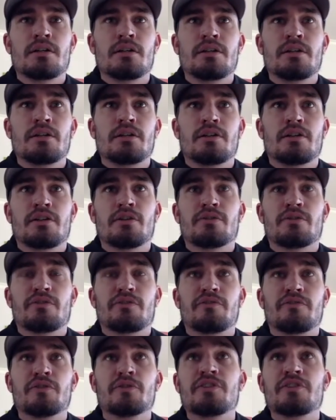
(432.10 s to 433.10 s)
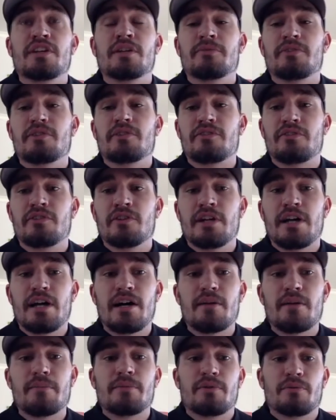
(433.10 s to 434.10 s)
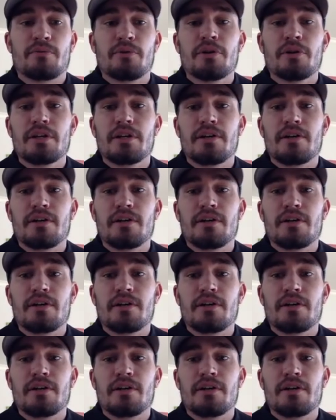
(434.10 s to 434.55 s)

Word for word: you know, there was a few teams that stood out, but really,